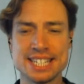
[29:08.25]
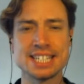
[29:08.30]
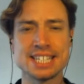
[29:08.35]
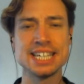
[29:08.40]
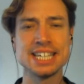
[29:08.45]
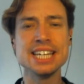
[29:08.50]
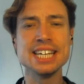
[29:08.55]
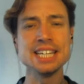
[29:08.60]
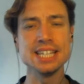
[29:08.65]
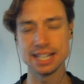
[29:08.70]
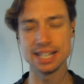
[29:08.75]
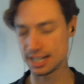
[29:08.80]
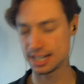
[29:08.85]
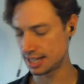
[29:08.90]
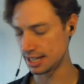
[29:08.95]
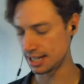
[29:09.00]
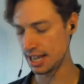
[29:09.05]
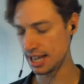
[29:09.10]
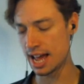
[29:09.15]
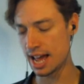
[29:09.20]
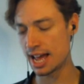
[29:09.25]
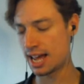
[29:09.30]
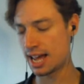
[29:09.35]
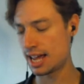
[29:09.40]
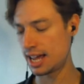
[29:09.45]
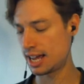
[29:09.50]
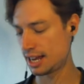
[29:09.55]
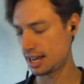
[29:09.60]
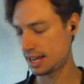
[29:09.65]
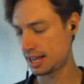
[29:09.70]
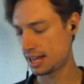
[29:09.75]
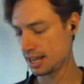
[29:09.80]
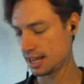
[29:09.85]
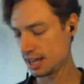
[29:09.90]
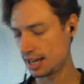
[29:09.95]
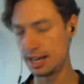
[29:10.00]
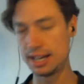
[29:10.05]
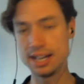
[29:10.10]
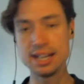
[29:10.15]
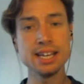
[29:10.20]
And it's Lee
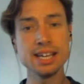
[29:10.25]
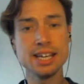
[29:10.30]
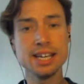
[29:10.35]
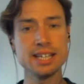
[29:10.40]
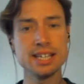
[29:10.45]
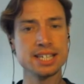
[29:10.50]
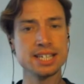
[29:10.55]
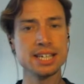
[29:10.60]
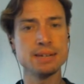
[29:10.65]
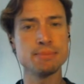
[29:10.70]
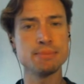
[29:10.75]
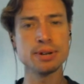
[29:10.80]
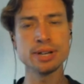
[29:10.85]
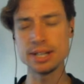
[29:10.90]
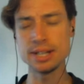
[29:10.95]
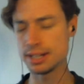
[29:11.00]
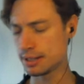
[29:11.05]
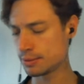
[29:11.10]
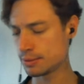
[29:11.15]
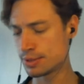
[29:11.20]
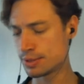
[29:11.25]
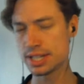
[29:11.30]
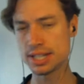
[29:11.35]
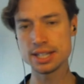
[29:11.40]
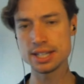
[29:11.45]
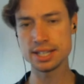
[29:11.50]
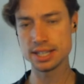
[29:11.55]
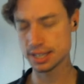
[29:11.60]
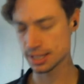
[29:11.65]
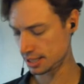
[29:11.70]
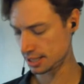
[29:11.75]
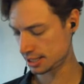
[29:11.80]
Sebring, was it?